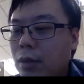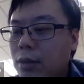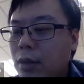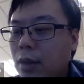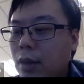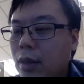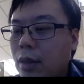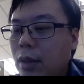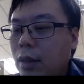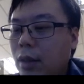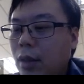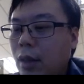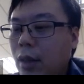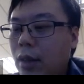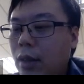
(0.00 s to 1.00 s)
Z.
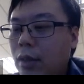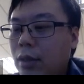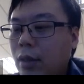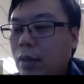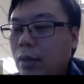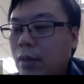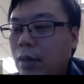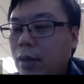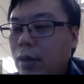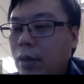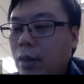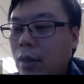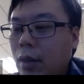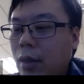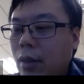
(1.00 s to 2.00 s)
And uh, so
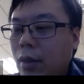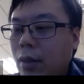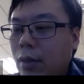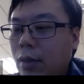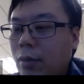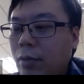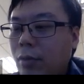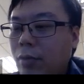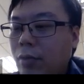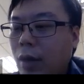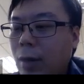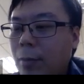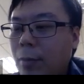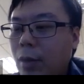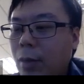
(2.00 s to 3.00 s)
the whole
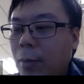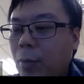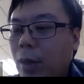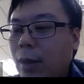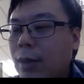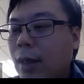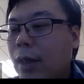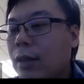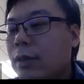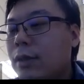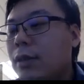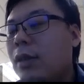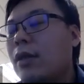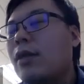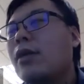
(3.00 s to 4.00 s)
fiber part is
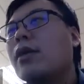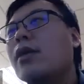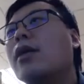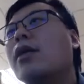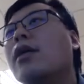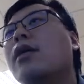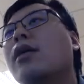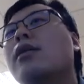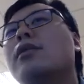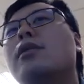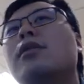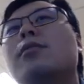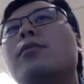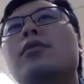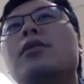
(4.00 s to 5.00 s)
still a
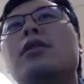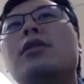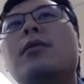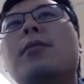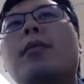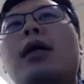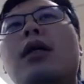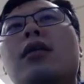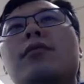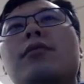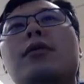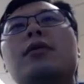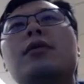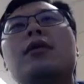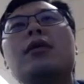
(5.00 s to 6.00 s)
smooth
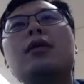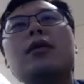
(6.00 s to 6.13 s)
manifold.